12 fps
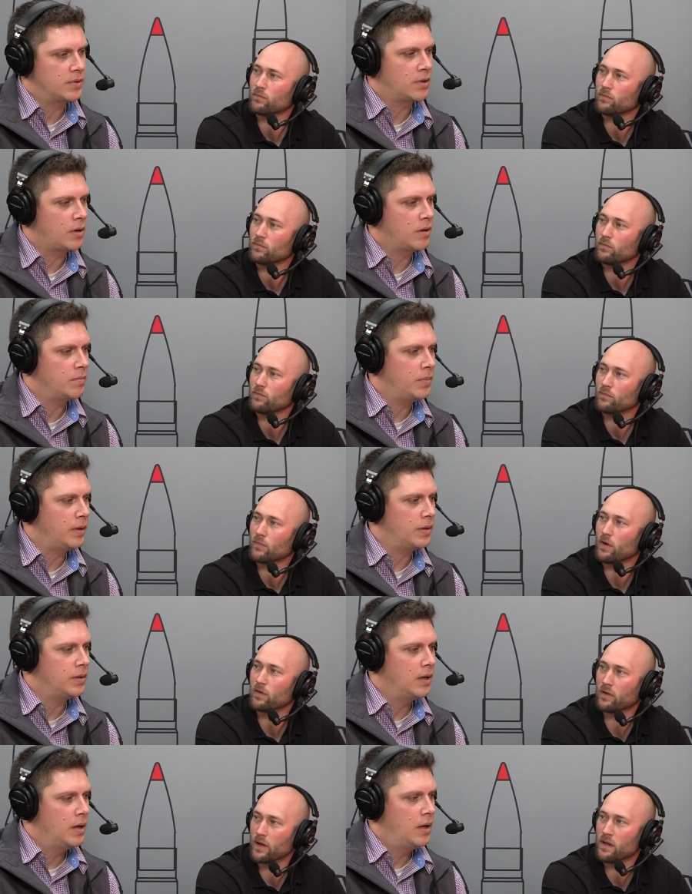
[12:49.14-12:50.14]
Speaker 1: start.
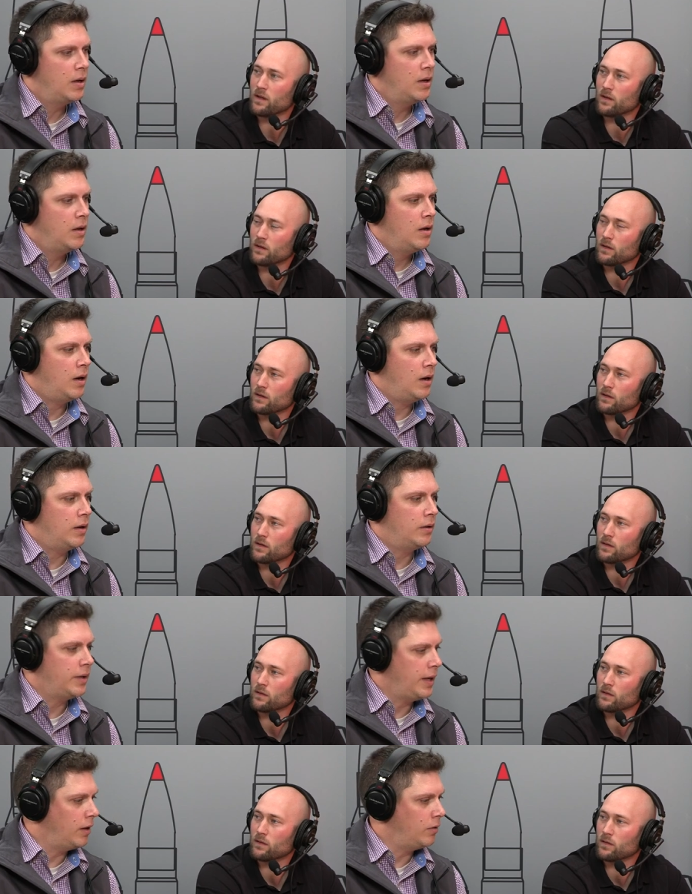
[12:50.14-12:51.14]
But, okay. uh,
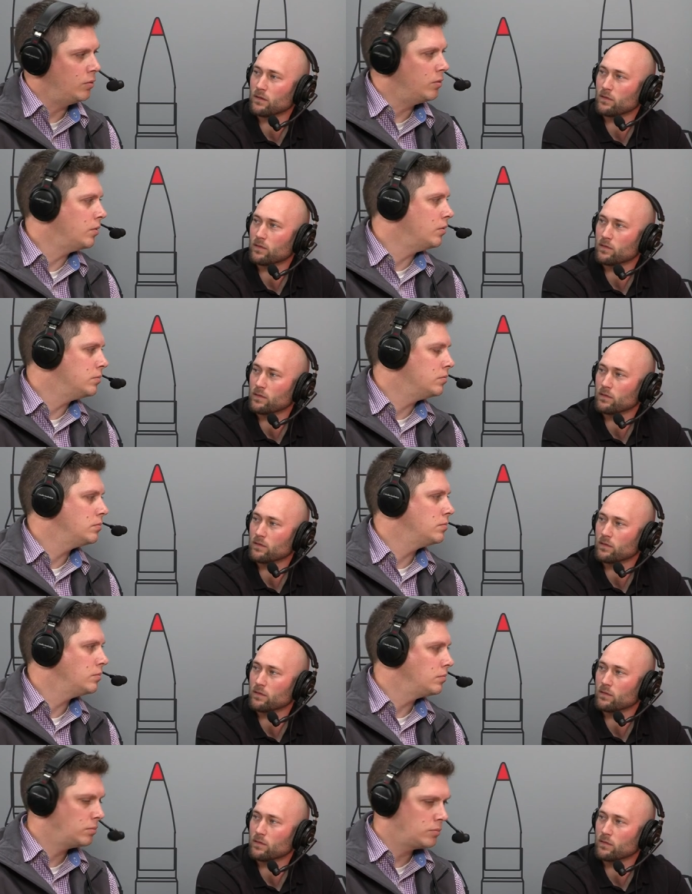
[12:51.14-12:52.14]
cantilever,
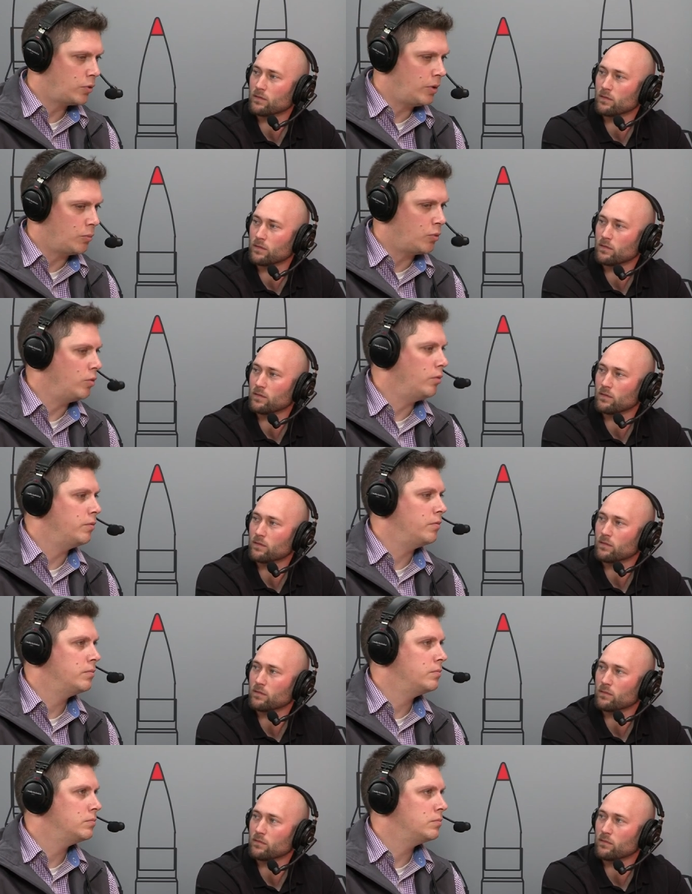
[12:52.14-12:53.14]
crimp groove,
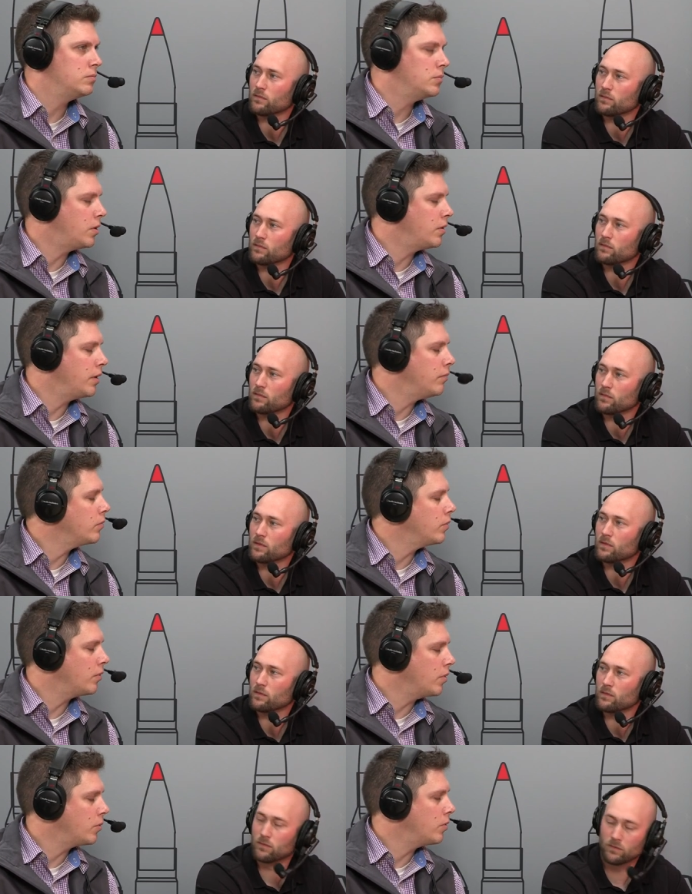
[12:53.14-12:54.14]
another name for
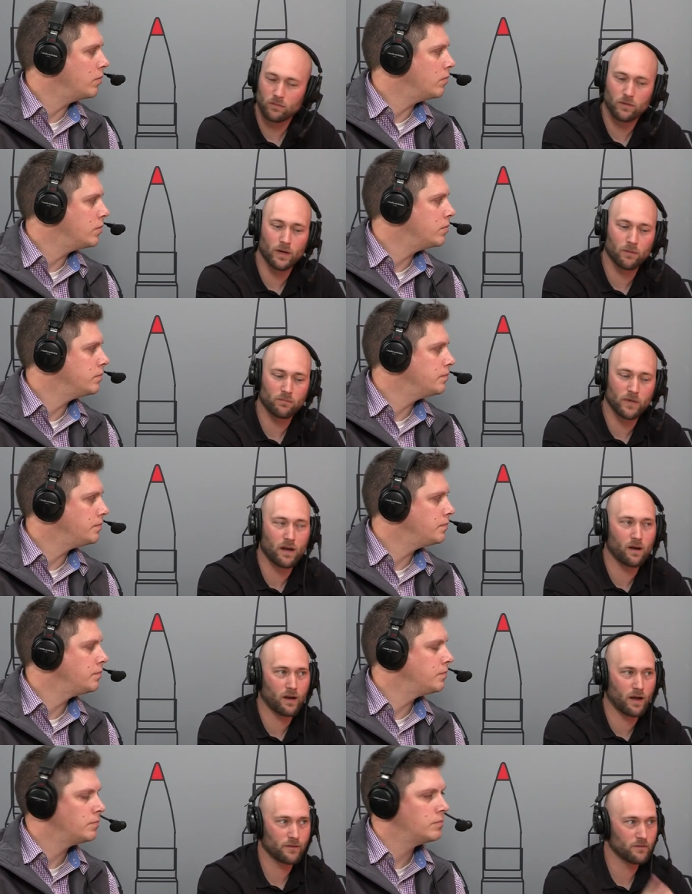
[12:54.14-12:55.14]
crimp groove. Yep. And
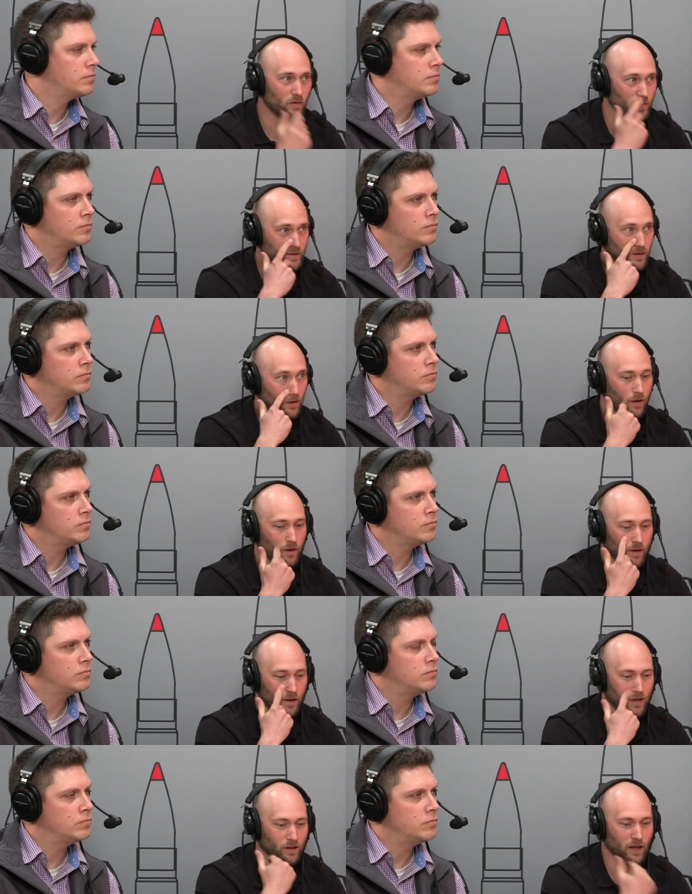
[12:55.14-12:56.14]
uh,
Speaker 2: I've noticed on a
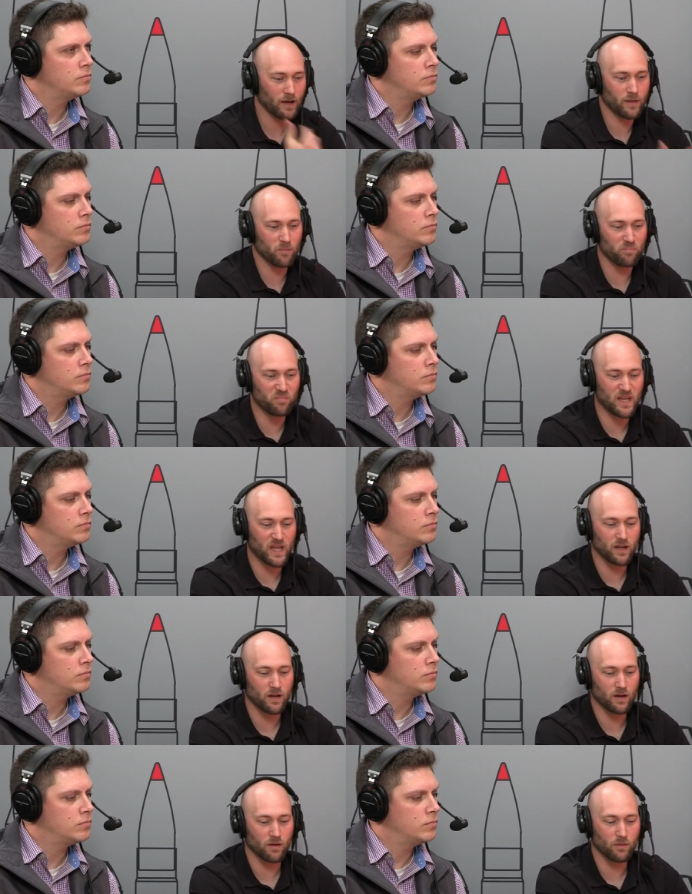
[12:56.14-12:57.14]
lot of the
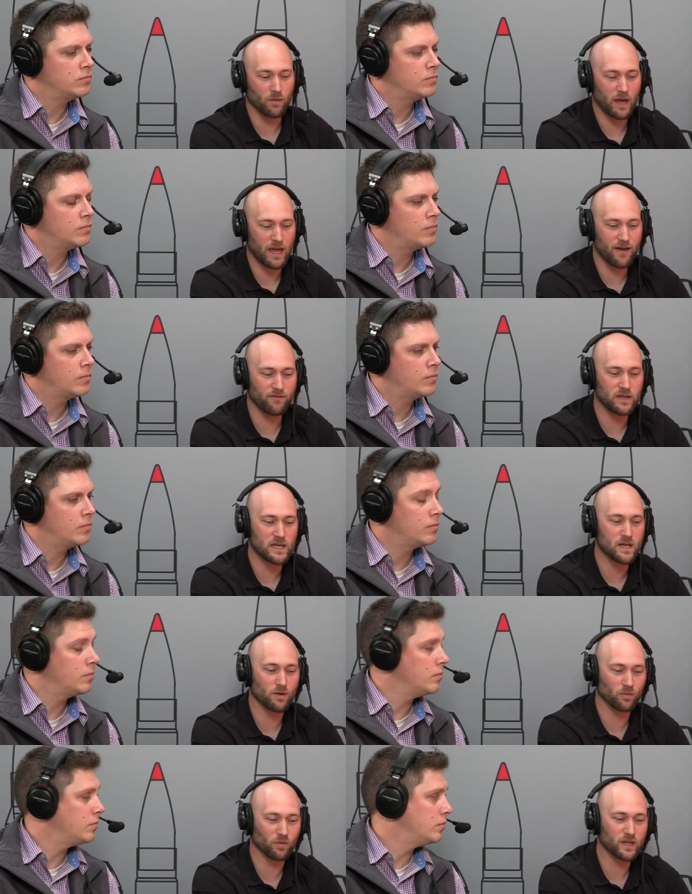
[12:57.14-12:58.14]
big, heavy
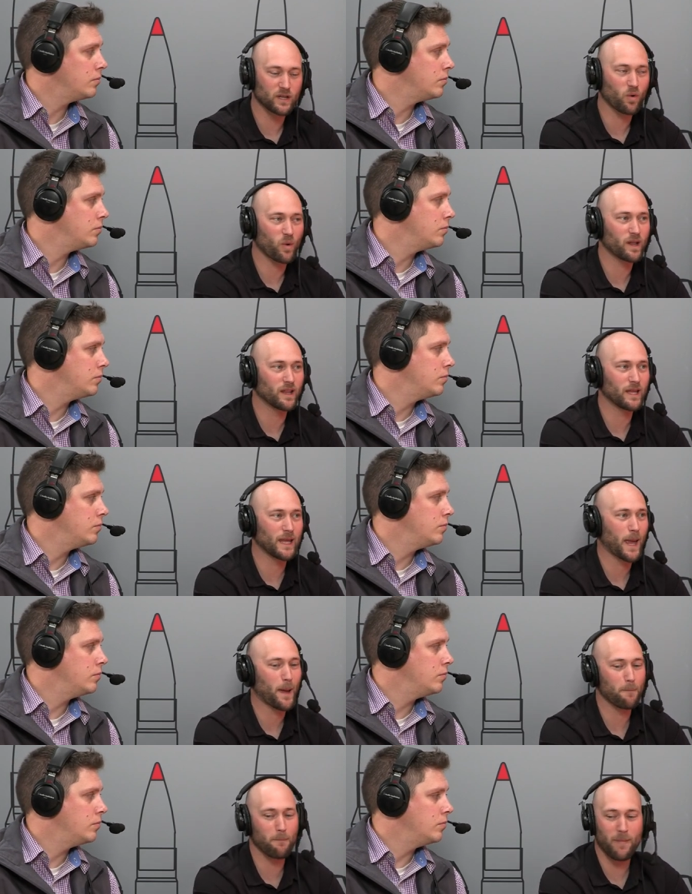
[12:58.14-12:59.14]
recoiling
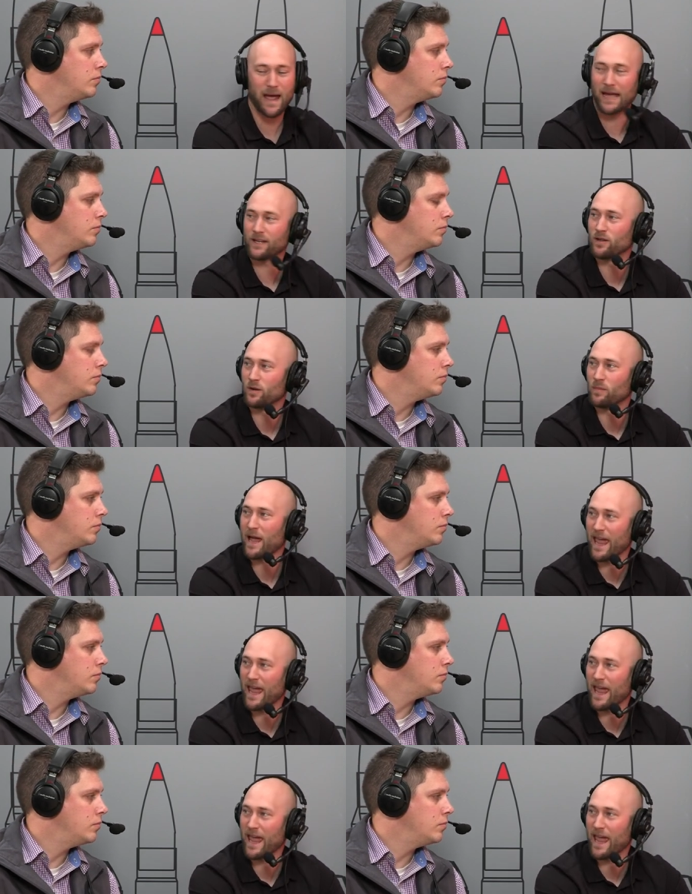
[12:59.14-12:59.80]
Magnum